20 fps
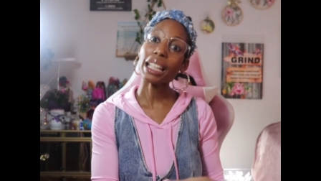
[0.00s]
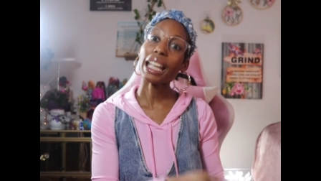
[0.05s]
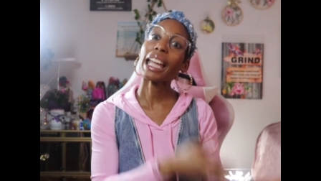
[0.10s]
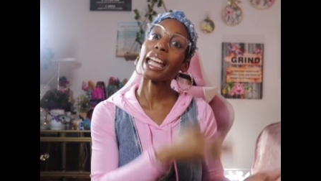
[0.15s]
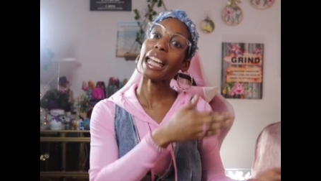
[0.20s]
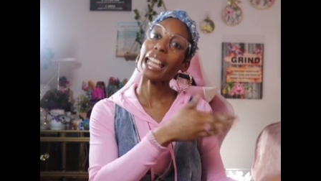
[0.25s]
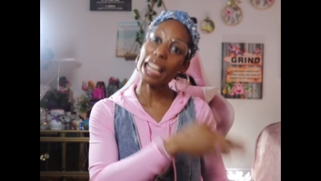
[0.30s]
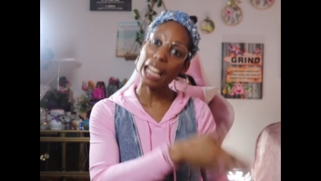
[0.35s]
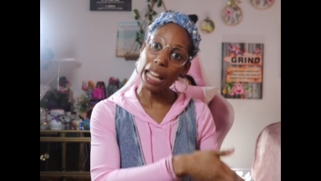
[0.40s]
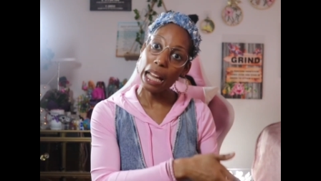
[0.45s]

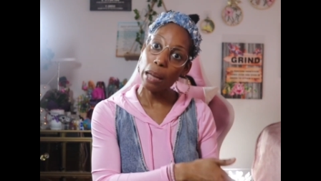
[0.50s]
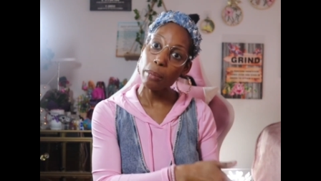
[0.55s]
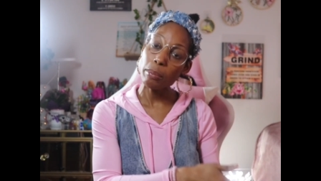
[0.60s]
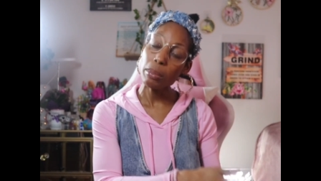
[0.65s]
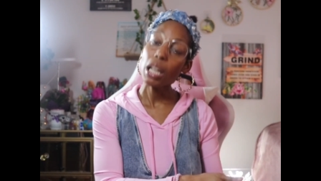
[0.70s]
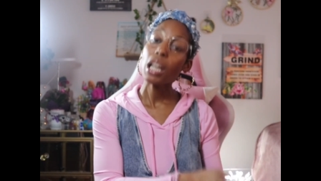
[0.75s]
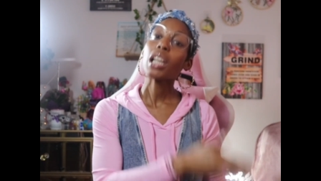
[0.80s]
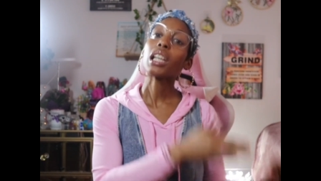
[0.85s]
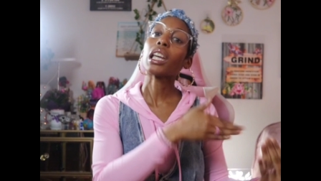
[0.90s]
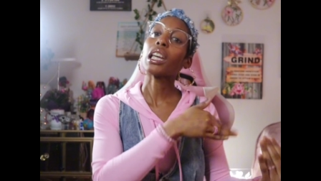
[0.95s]
Ham
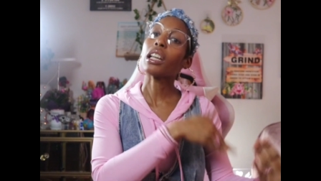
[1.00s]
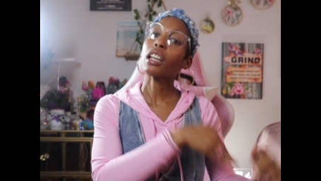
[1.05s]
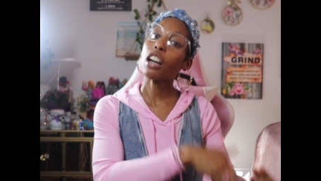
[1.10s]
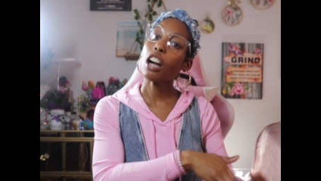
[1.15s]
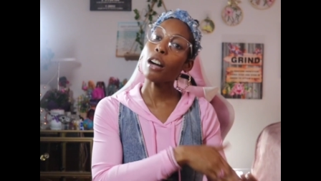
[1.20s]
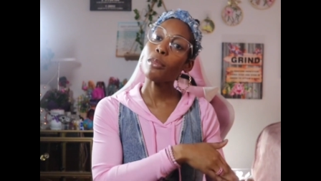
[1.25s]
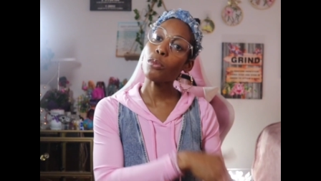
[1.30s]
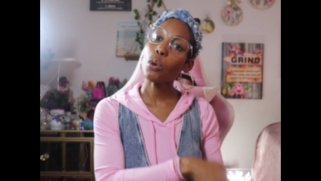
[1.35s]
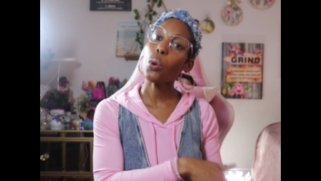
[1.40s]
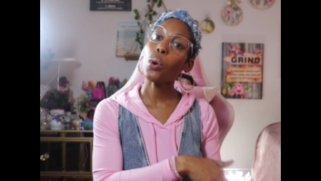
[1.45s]
can
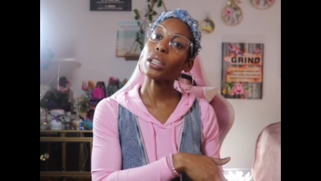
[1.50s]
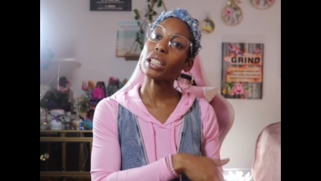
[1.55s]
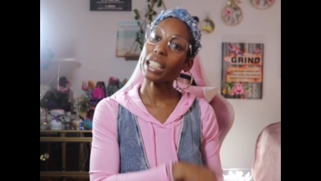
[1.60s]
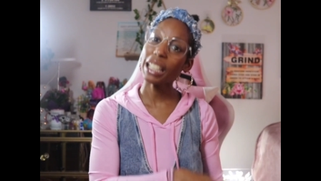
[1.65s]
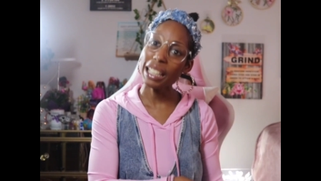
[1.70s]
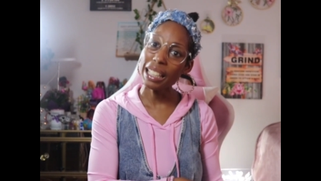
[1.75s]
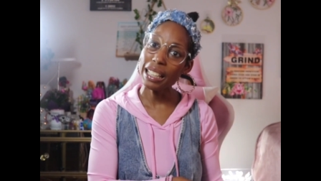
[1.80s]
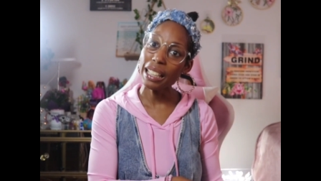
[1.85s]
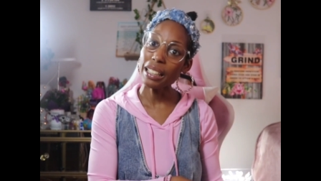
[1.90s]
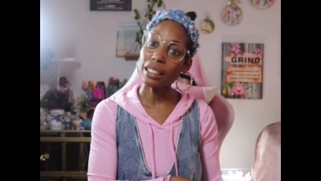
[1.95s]
come on
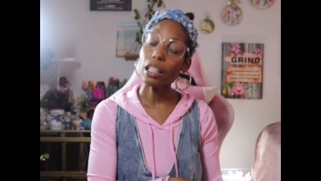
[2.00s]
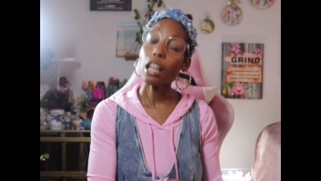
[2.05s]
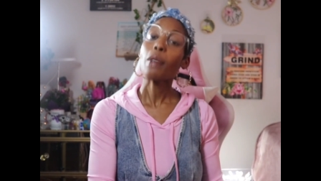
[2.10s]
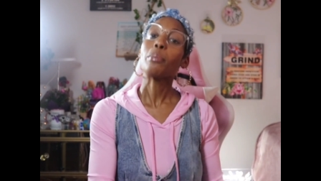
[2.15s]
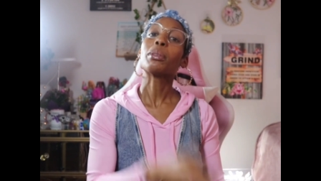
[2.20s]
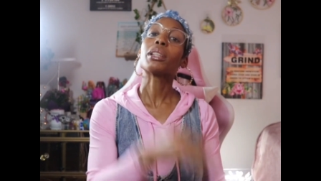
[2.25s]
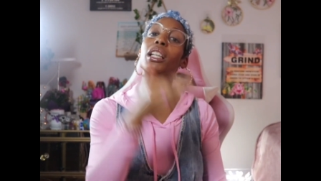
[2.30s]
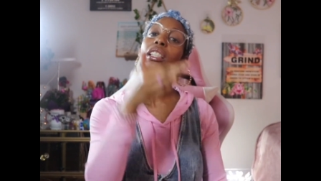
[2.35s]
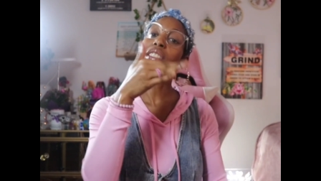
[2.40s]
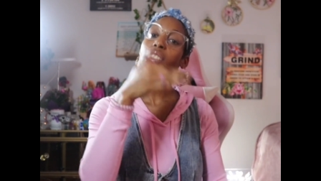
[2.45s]
in
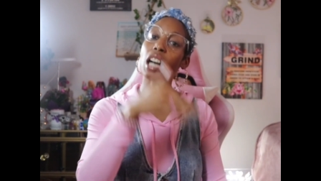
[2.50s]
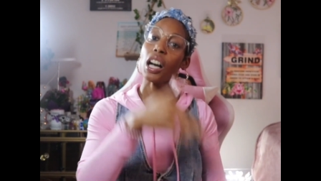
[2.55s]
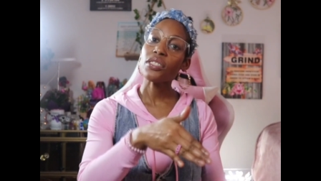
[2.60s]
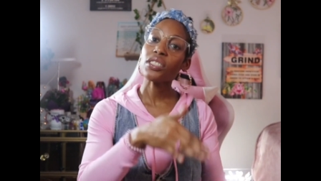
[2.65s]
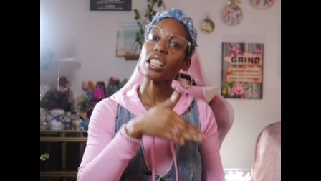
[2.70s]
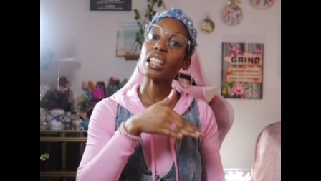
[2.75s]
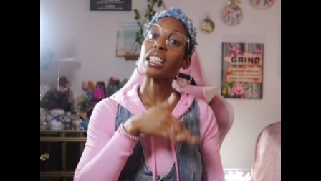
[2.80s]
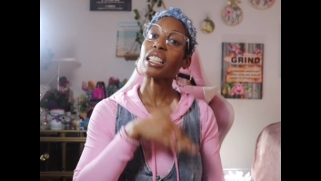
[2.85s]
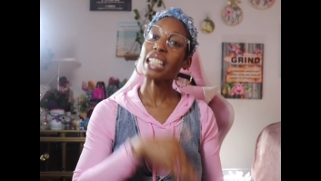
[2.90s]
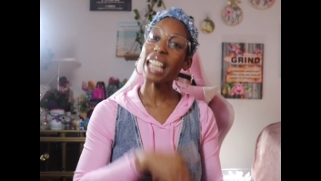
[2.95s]
because
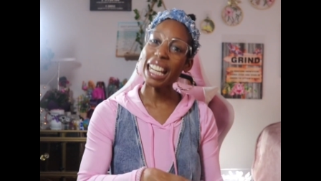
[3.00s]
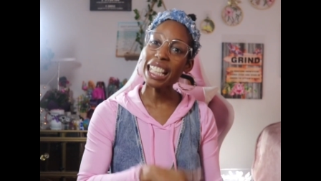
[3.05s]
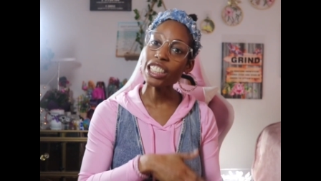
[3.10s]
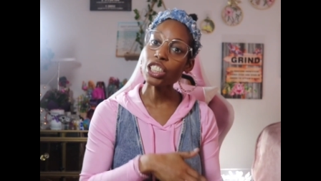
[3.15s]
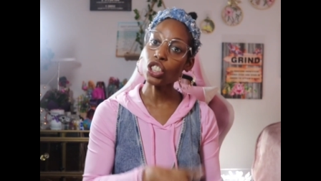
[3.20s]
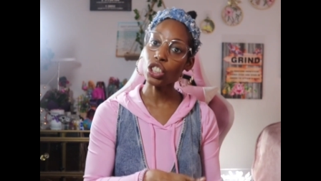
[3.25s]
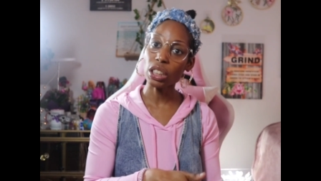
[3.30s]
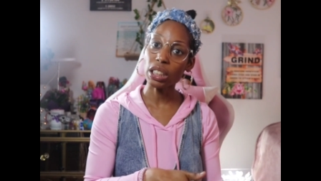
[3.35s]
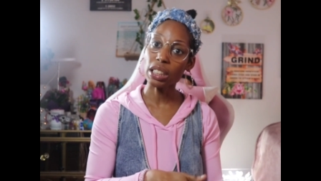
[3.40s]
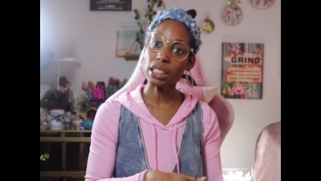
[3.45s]
other
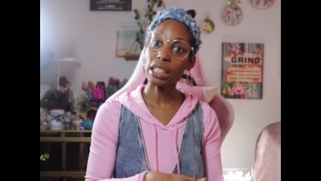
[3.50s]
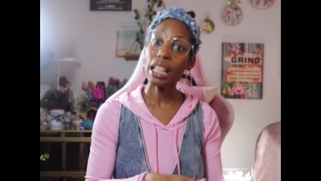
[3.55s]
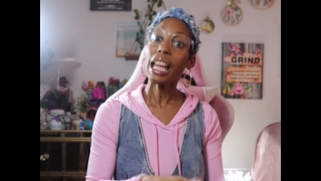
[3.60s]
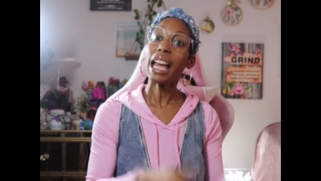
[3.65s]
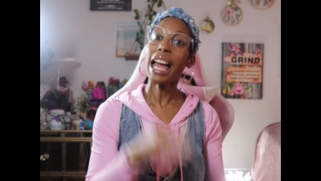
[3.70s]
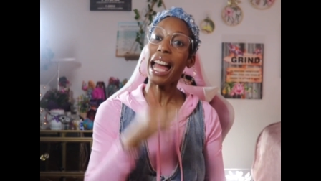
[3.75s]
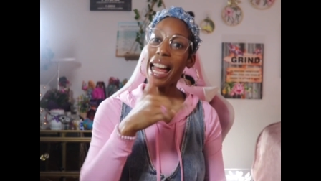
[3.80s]
nations,